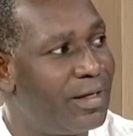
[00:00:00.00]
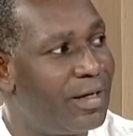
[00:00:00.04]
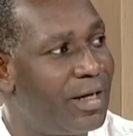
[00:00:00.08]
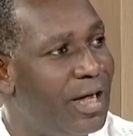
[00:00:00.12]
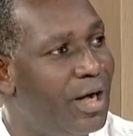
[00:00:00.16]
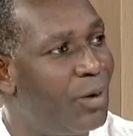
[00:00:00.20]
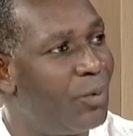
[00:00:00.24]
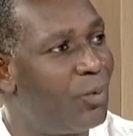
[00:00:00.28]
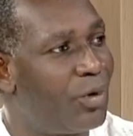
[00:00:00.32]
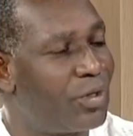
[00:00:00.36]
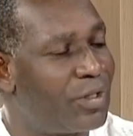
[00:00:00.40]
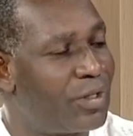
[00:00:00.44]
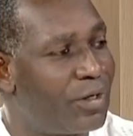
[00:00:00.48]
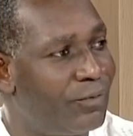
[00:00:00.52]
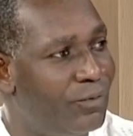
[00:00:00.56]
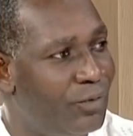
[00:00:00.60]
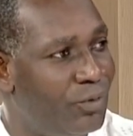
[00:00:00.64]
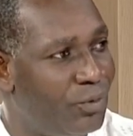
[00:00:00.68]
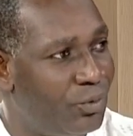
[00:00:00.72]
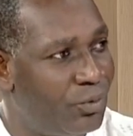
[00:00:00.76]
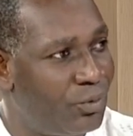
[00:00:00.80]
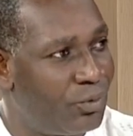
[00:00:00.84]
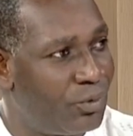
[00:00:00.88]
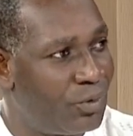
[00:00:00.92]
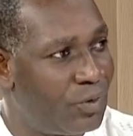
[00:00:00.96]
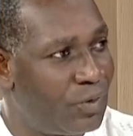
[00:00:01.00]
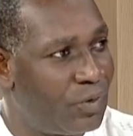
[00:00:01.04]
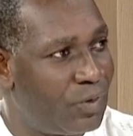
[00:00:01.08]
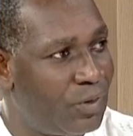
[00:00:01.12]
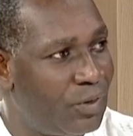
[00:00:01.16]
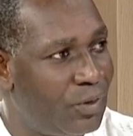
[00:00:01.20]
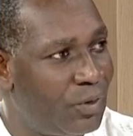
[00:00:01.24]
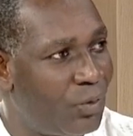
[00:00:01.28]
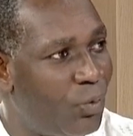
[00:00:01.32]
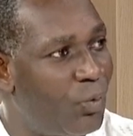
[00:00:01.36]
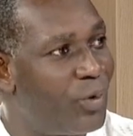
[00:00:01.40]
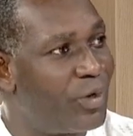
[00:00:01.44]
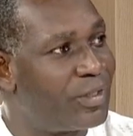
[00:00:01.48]
and what have you,
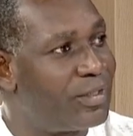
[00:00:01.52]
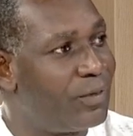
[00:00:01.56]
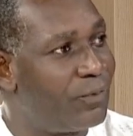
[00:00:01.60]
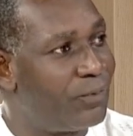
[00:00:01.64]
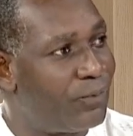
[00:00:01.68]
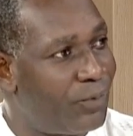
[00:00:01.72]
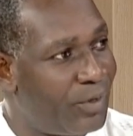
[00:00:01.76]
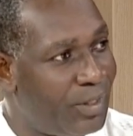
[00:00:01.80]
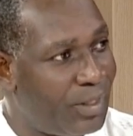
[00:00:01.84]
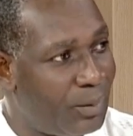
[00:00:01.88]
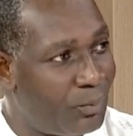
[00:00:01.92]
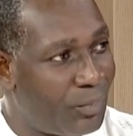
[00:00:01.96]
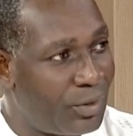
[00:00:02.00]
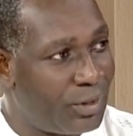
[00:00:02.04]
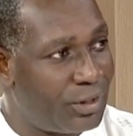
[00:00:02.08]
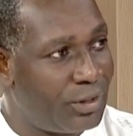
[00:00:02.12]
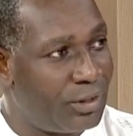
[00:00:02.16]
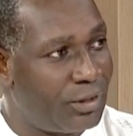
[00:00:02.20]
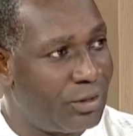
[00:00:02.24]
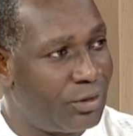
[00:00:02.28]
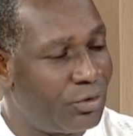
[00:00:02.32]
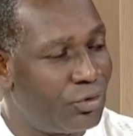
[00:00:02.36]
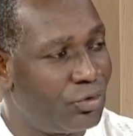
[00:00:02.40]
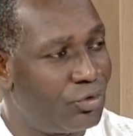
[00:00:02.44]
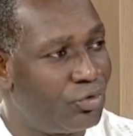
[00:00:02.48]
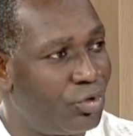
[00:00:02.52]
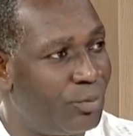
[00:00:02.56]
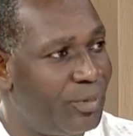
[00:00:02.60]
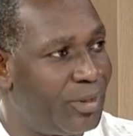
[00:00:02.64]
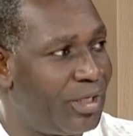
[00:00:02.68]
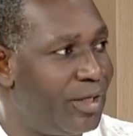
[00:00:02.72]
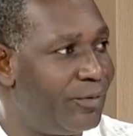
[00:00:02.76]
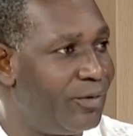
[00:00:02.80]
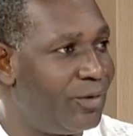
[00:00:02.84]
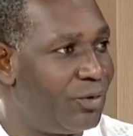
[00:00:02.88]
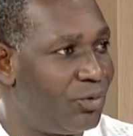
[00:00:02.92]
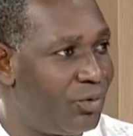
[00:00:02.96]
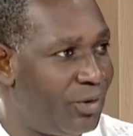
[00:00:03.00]
waiting for the money to be
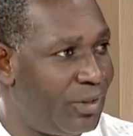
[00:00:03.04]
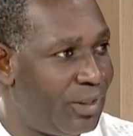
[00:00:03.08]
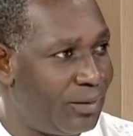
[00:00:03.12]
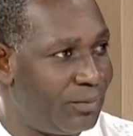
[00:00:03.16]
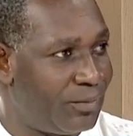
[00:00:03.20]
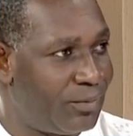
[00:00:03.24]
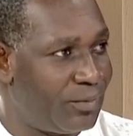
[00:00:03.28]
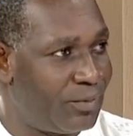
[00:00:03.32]
given to them.